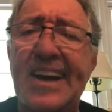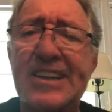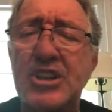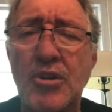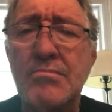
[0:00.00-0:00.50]

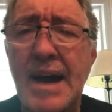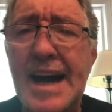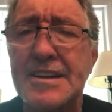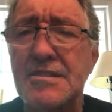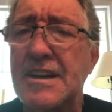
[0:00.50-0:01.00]
no
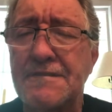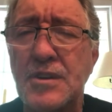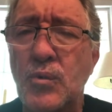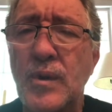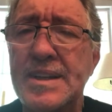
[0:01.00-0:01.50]
matter if
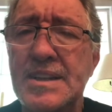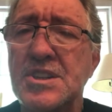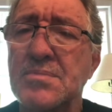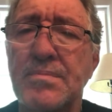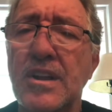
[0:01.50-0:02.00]
the
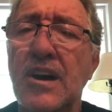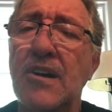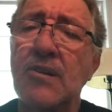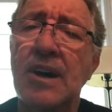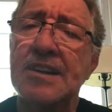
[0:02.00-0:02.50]
winds
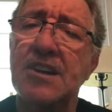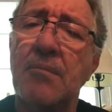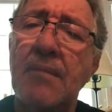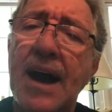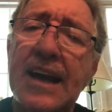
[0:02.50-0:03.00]
blow, no
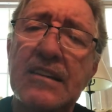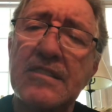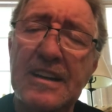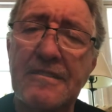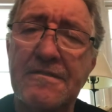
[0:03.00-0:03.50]
matter
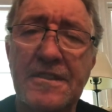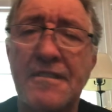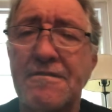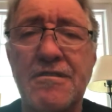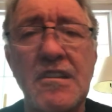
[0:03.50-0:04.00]
if the
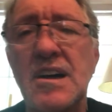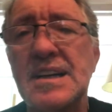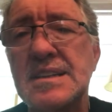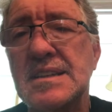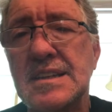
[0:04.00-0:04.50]

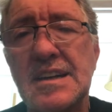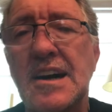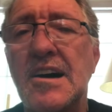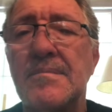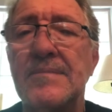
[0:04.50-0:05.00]
floods
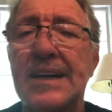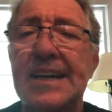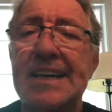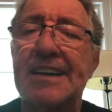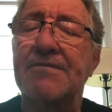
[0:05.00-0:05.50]
come,
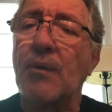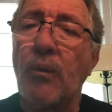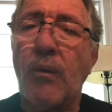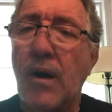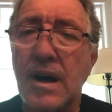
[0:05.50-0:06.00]
if the
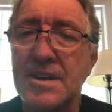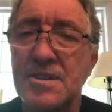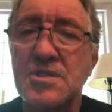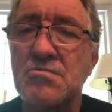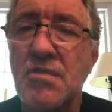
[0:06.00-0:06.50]

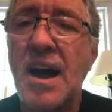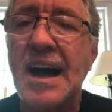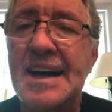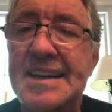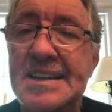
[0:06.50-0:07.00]
waters
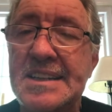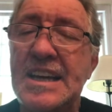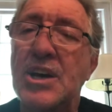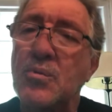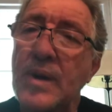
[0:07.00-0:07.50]
rise,
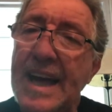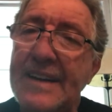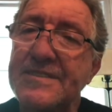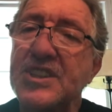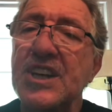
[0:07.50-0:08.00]
we
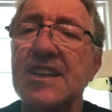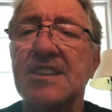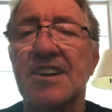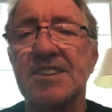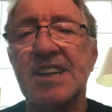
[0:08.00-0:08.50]
have
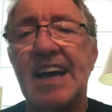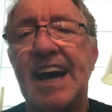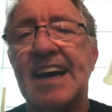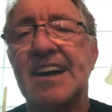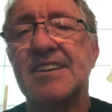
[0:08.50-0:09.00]
Jesus
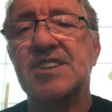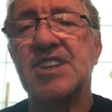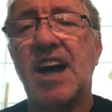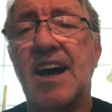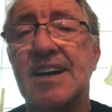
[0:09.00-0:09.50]
at our
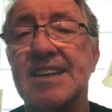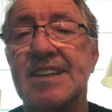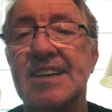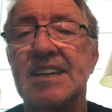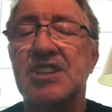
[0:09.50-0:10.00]
side.
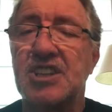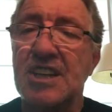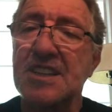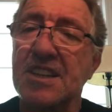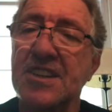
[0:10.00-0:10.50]

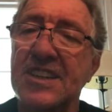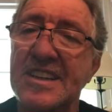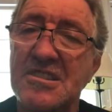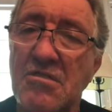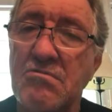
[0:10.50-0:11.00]
Jesus
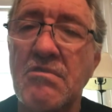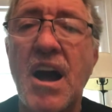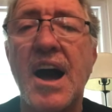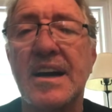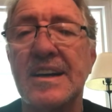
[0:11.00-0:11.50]
is the
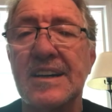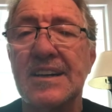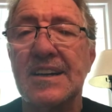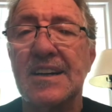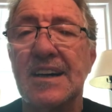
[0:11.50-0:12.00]
rock
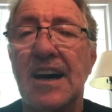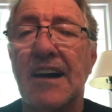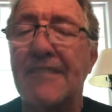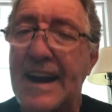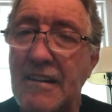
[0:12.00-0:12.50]

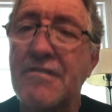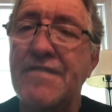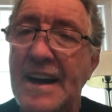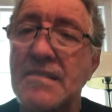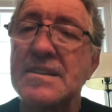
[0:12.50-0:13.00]
of our
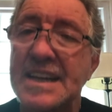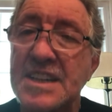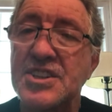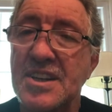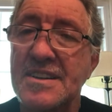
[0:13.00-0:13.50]

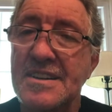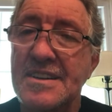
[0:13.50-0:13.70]
foundation.